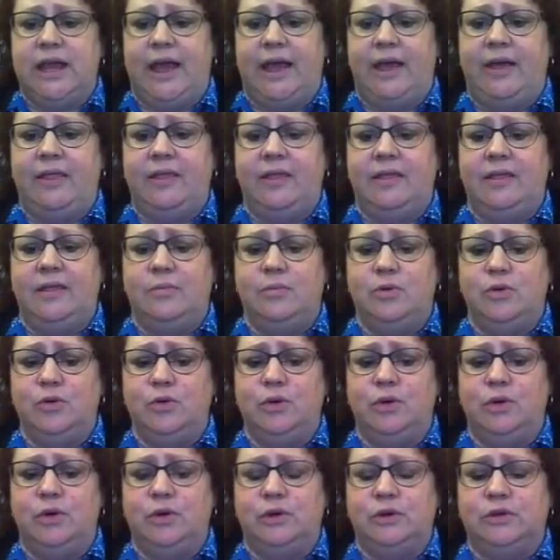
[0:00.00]
and then the
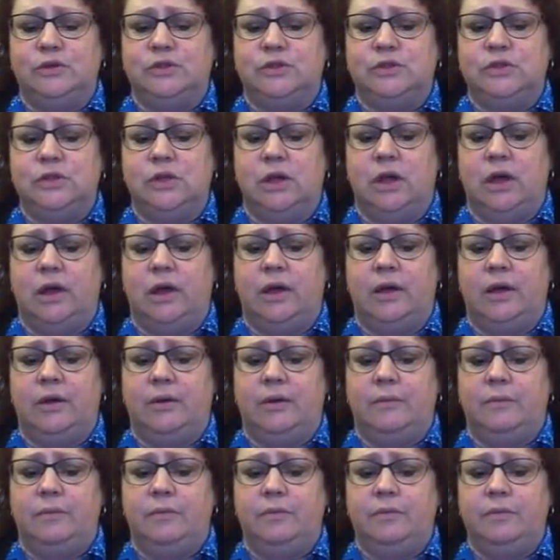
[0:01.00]
Mughals,
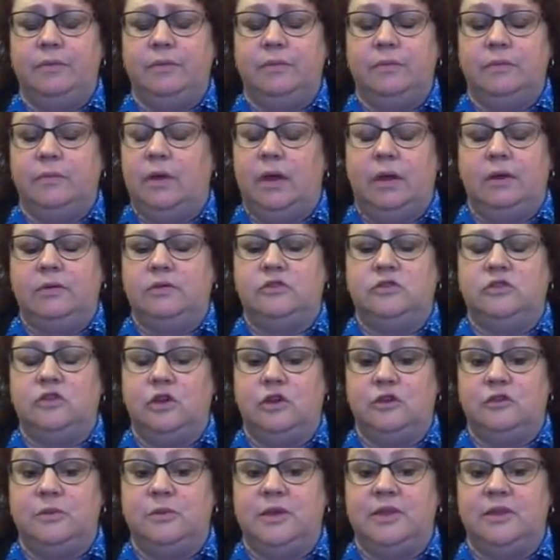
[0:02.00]

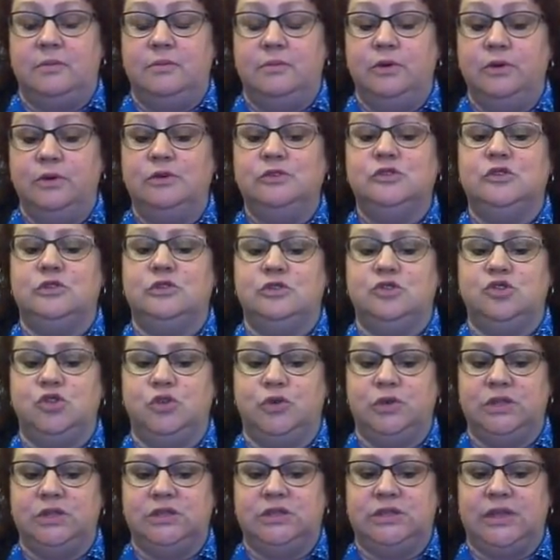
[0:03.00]
the Mughals are the
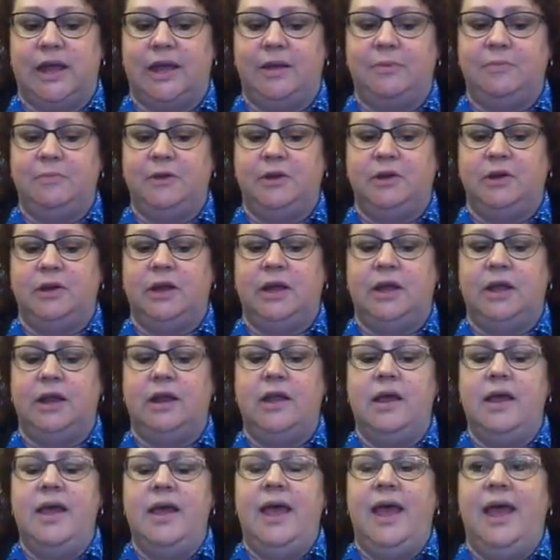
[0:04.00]
shortest time period,
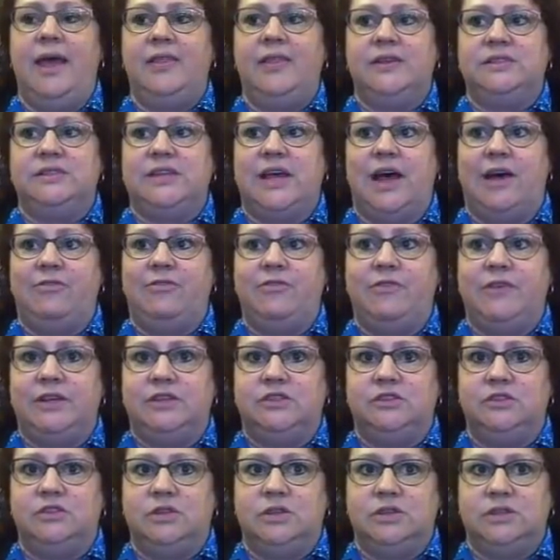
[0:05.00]
and the
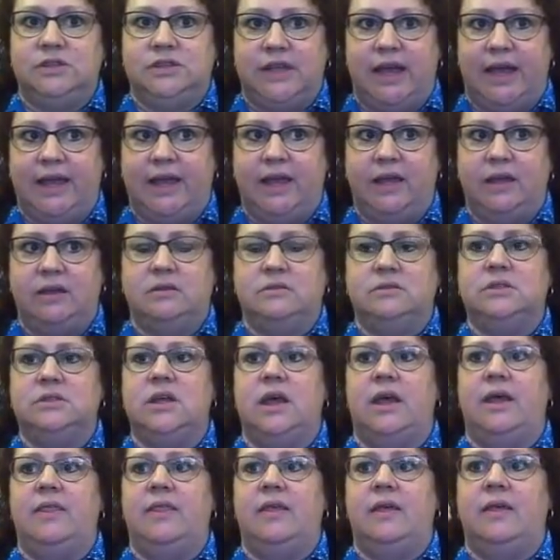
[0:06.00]
Safavids are the second,
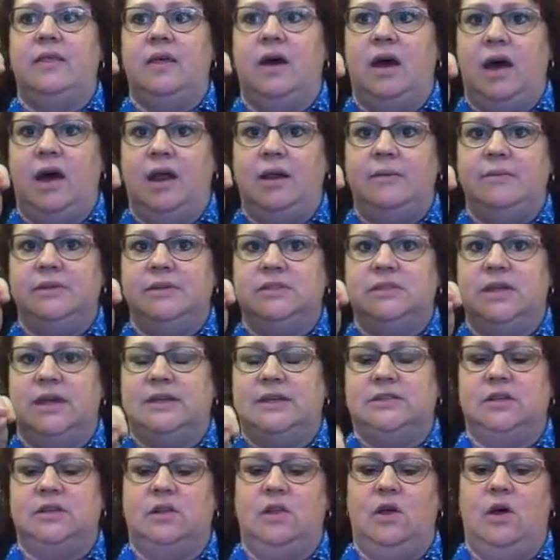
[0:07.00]
and then the Ottomans
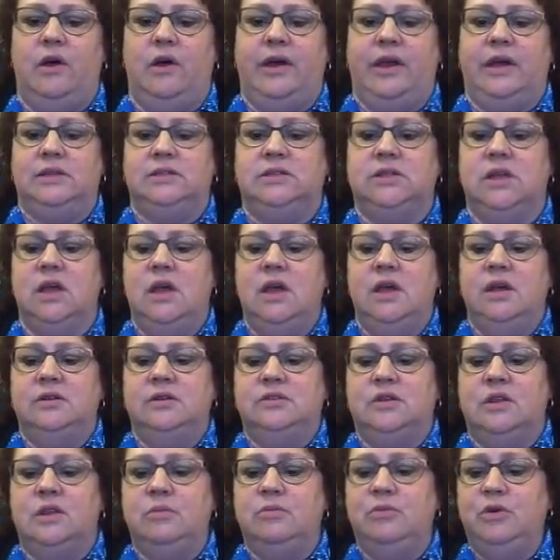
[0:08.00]
last the longest.
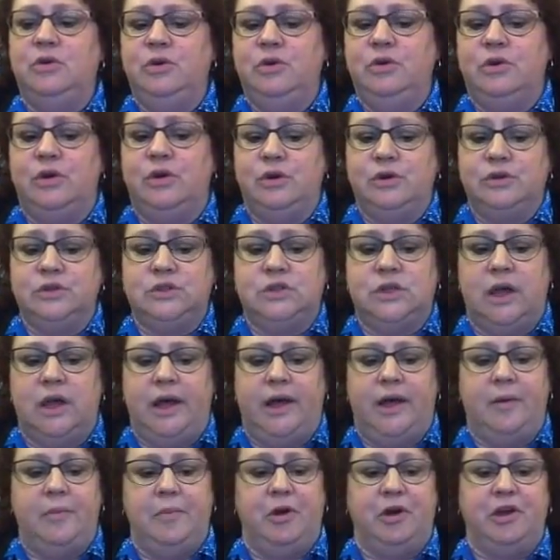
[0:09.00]
So the Mughals
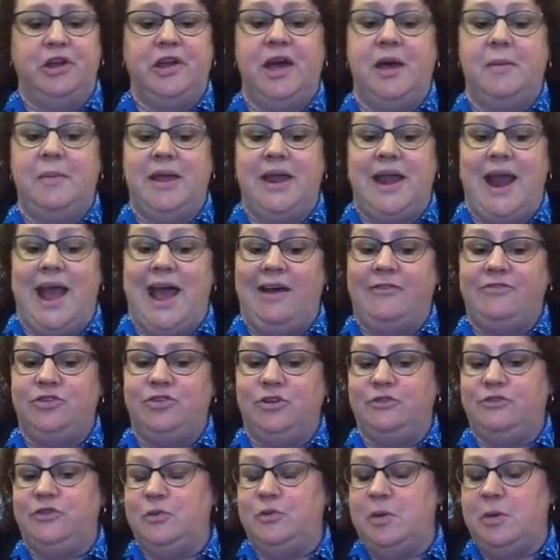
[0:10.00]
are coming after,
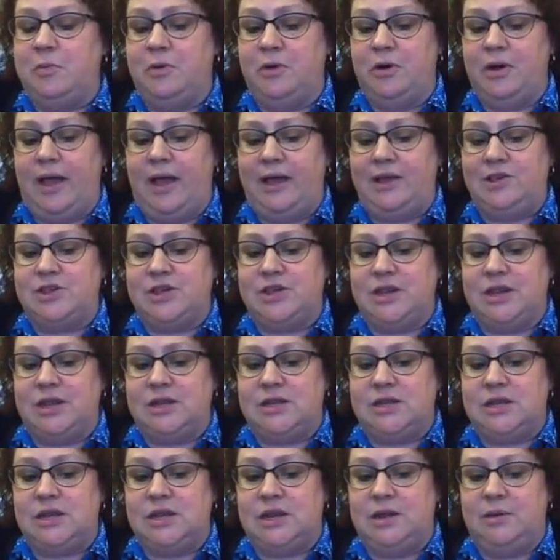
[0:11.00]
if you remember ancient
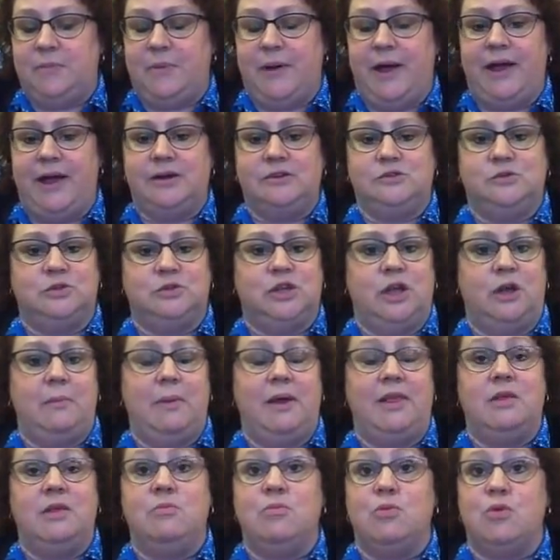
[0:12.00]
Indian empires, we're talking
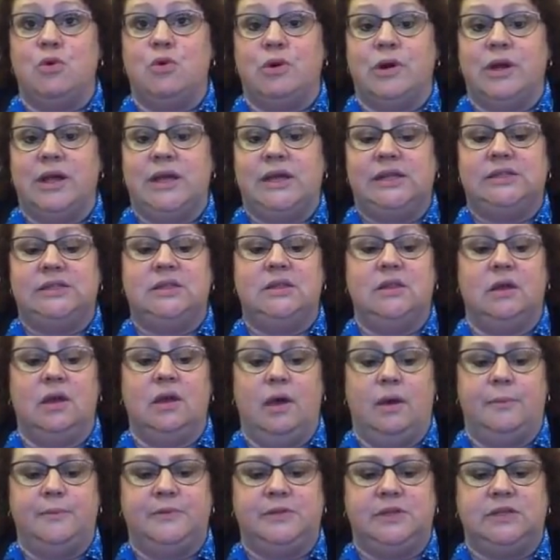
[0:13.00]
about the Mauryans and the
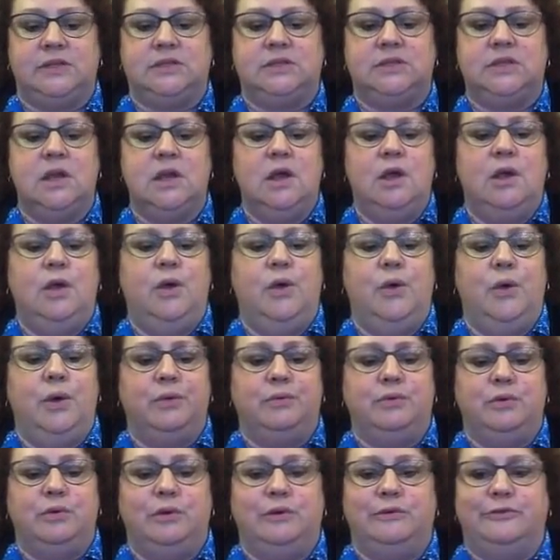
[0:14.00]
Guptas who had
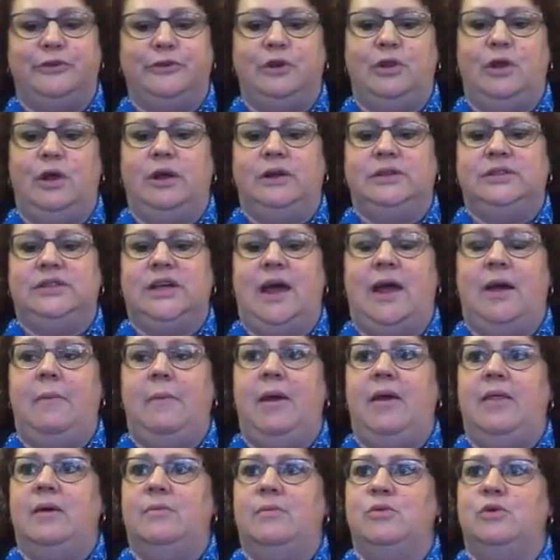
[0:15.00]
ruled for a long time,
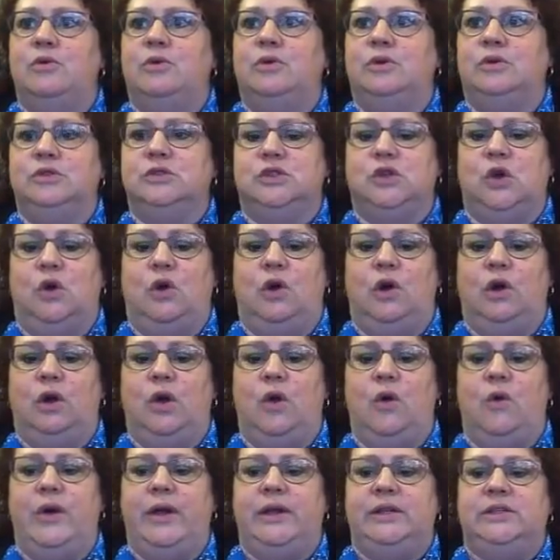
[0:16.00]
and the Mughals are
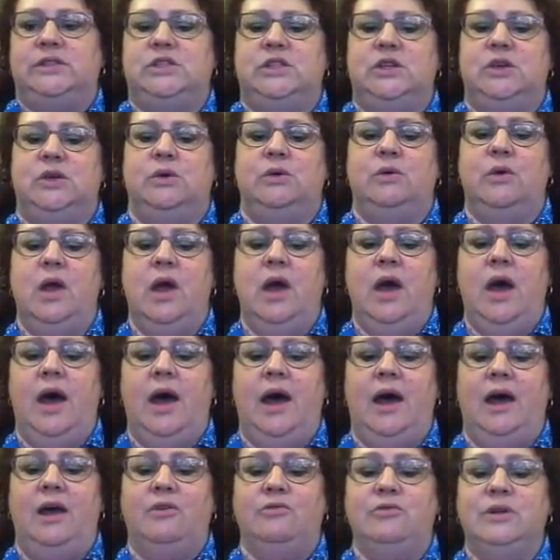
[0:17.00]
going to
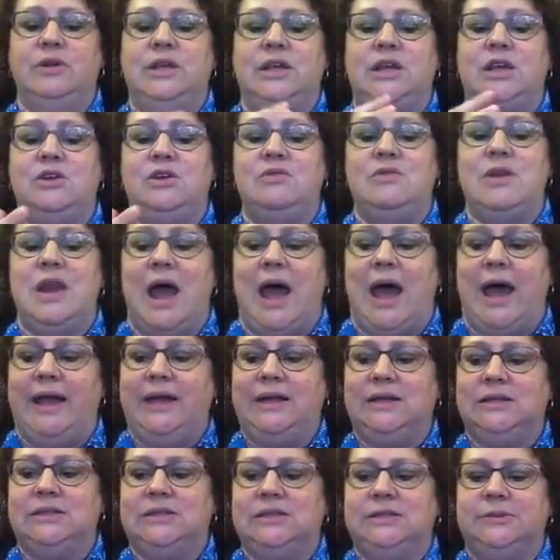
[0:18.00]
really
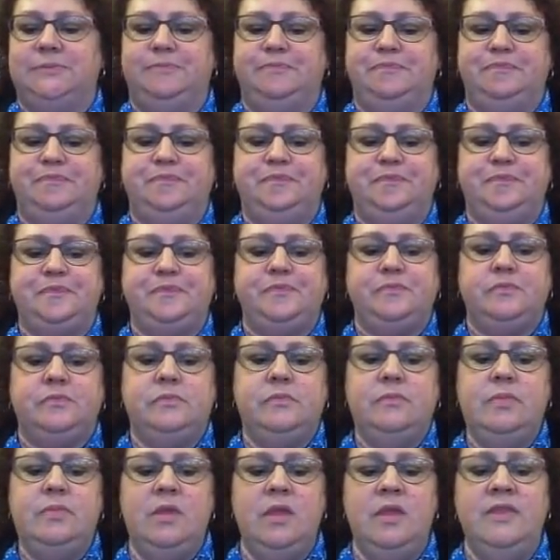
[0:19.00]
unite
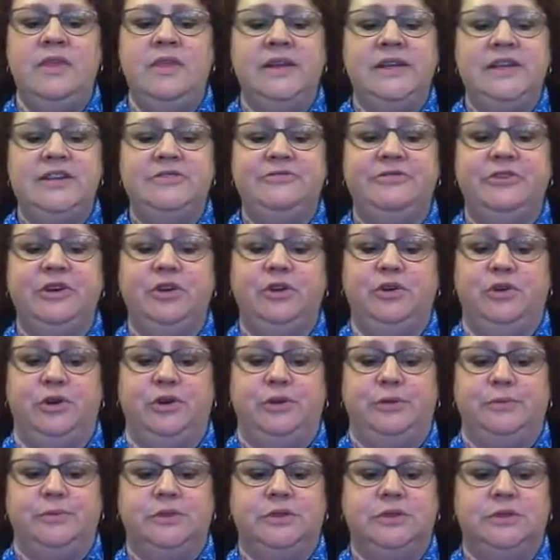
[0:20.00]
the different
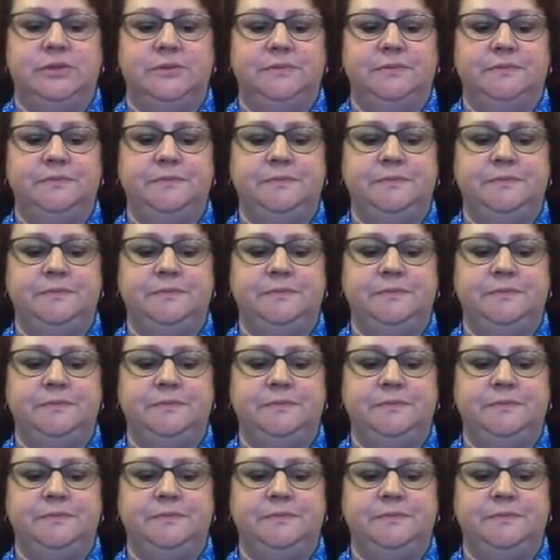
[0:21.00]
groups.